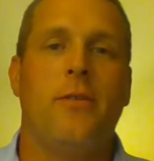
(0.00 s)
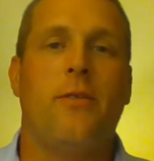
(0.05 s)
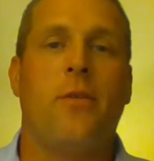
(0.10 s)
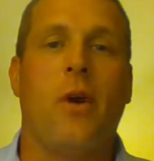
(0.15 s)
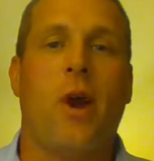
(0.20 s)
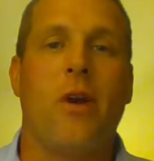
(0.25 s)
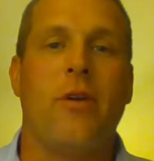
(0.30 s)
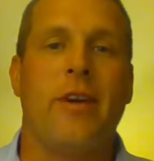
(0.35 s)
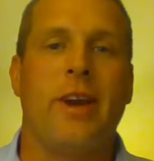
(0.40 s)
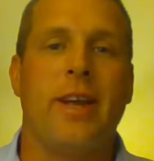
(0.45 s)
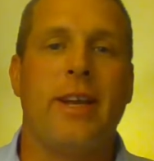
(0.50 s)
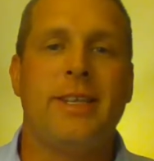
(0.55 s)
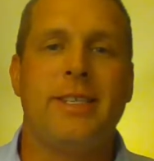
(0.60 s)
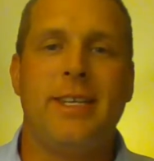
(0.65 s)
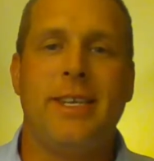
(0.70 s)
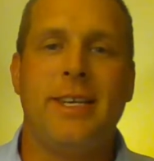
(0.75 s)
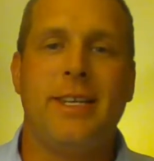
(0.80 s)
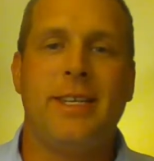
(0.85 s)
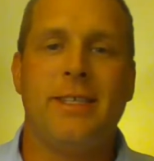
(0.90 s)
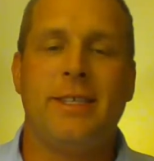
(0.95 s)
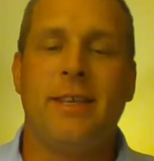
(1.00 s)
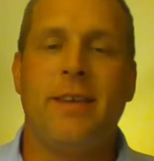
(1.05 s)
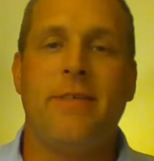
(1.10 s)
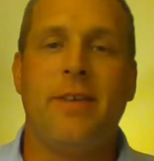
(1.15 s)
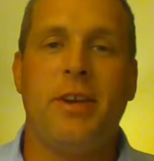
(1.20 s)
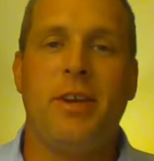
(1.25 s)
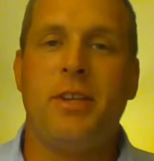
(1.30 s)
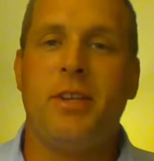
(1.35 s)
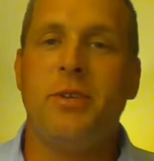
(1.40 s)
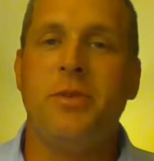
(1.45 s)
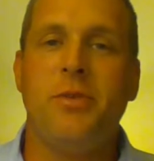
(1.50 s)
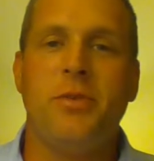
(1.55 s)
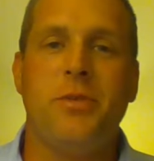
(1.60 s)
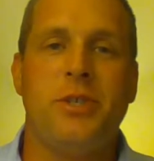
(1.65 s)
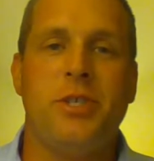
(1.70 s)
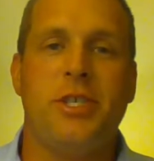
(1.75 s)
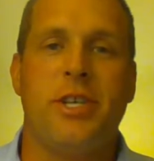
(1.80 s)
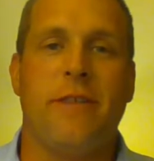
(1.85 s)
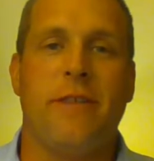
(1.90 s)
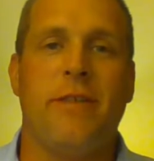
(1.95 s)
for our 1972
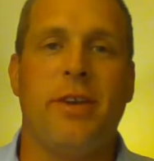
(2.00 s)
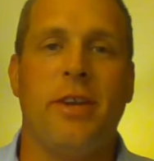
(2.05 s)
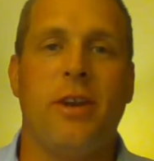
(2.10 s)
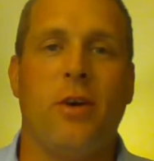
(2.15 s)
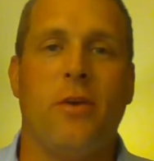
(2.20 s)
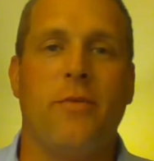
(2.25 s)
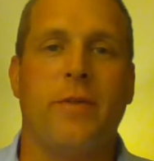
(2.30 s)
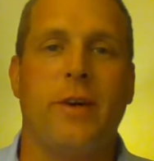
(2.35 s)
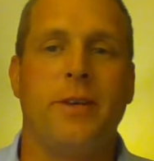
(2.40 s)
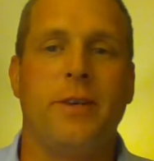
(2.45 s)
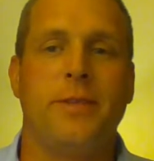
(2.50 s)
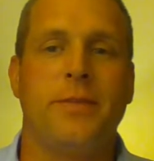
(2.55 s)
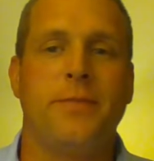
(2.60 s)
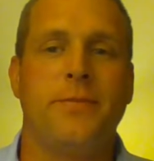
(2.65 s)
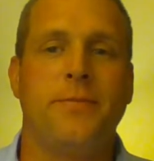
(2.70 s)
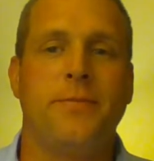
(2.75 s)
Chevy Nova.